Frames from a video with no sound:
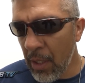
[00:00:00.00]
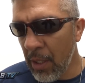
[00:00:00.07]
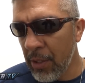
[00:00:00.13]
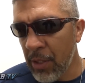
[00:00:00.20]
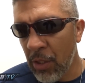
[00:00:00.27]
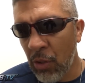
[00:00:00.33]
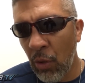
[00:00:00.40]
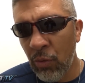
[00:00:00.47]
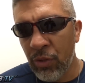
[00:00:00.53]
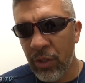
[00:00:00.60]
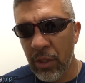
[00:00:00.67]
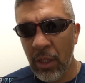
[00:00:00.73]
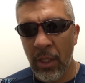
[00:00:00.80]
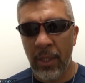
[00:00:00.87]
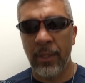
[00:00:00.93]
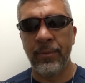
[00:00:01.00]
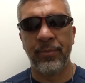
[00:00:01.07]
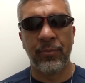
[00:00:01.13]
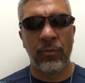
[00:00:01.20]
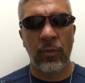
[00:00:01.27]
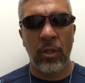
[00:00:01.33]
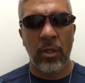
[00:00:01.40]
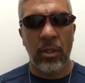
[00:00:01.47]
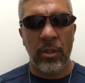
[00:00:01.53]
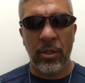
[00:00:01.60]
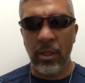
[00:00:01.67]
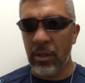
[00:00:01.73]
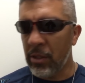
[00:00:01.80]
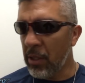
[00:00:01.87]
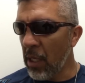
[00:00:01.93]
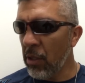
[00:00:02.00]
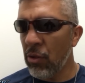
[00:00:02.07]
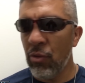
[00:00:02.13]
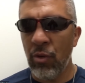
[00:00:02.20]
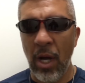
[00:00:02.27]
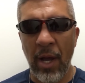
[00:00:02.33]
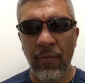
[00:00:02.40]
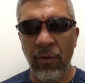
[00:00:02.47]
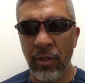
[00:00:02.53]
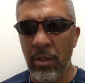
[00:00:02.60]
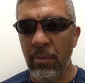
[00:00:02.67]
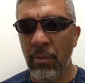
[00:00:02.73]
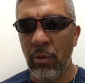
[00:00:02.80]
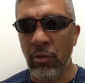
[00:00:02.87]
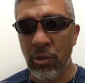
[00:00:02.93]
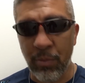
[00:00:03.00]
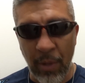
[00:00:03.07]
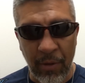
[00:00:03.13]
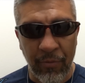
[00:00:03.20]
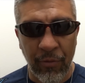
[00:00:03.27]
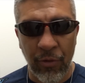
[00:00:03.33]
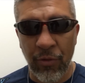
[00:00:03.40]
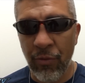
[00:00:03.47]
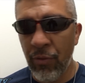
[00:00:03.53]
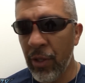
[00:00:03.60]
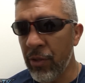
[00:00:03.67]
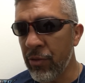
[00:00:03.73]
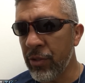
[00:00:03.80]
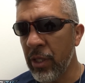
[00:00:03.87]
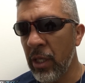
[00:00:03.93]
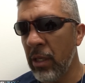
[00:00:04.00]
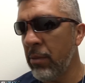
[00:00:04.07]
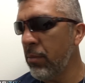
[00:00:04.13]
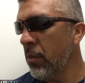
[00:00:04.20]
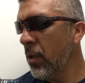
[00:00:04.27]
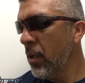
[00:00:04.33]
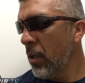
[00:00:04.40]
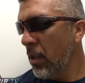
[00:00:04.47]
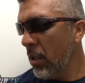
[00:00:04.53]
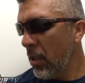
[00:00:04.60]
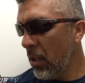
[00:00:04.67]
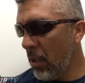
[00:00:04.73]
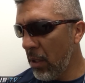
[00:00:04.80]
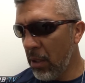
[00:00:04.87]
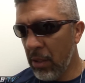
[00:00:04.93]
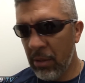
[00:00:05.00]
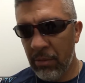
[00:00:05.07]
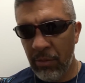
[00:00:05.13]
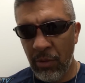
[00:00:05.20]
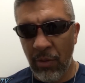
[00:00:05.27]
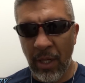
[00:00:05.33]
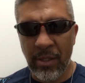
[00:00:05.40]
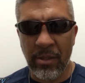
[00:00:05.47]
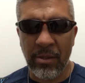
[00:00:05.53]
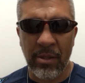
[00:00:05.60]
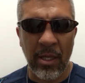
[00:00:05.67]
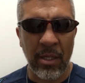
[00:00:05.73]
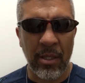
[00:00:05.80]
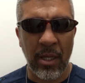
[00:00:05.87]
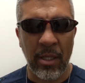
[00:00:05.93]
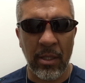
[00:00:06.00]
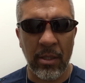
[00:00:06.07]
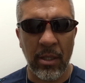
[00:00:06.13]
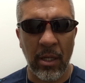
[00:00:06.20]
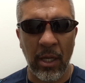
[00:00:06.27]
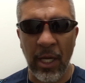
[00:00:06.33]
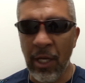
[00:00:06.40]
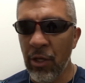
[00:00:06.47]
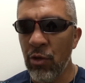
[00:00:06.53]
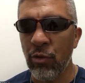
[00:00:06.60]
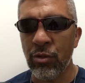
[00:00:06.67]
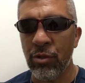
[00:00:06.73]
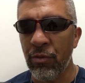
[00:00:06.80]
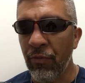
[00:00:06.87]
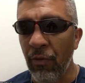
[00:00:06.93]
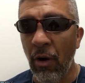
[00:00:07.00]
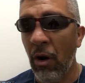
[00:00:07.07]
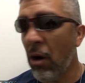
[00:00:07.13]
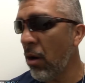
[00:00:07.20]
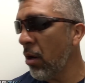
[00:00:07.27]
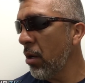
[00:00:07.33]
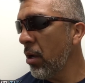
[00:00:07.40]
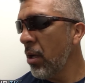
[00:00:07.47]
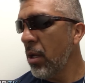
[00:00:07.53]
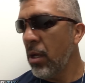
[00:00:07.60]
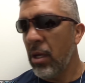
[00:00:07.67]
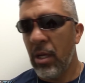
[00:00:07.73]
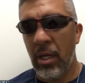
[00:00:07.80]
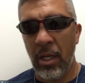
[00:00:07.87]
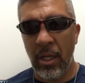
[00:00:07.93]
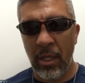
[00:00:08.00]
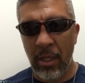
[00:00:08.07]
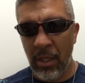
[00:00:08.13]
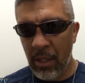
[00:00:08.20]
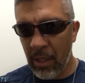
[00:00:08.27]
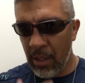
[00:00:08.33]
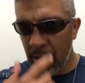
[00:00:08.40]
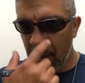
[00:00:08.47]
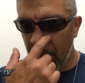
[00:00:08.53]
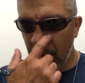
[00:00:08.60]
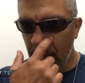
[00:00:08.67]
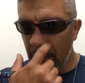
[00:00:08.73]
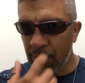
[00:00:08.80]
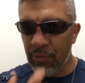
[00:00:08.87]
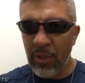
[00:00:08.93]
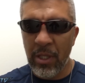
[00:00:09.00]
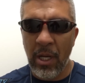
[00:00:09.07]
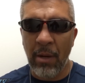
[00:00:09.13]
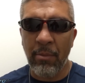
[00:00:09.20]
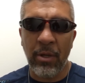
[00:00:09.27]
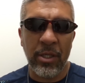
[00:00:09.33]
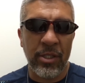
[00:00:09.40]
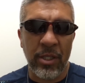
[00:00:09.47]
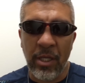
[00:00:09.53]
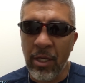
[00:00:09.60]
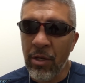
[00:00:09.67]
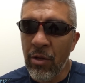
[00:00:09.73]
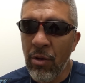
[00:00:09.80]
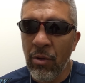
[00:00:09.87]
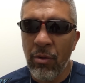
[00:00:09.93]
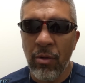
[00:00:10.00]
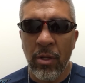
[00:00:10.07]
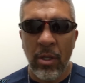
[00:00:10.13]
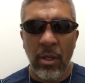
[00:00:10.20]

he said, coach. Um, says thank you. I have nothing but respect for you and your team. Uh, you know, I just think that Indio's too far, and uh, you know, there's really not much in Indio.